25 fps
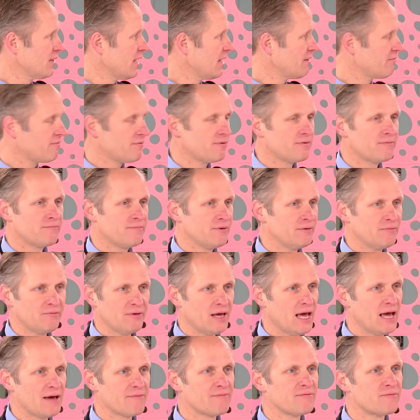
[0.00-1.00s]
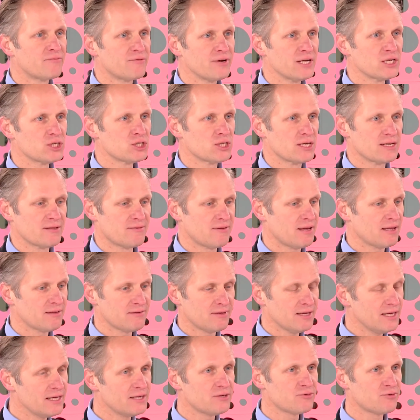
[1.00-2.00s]
have uh, we, we haven't mm. reached mm. that.
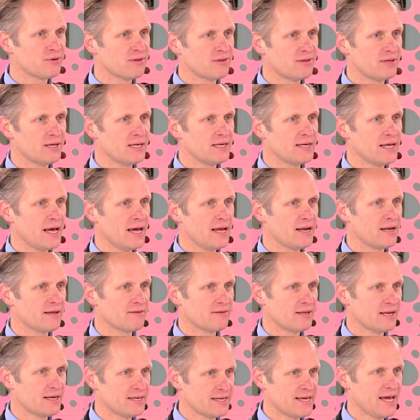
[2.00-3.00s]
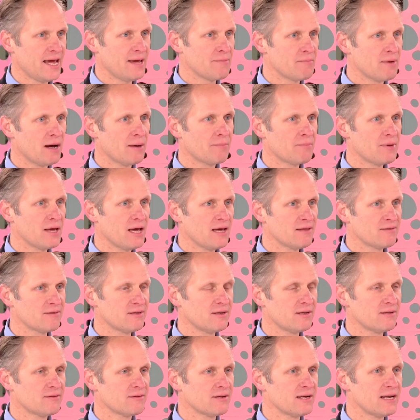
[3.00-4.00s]
There's interesting data mm. that came up
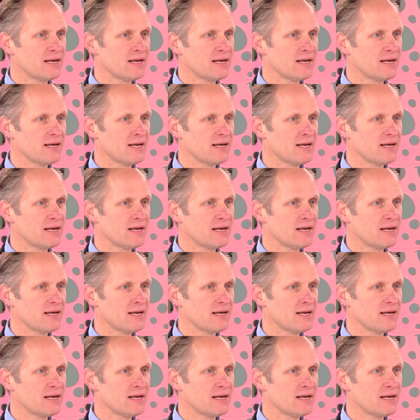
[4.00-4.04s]
yesterday, mm. the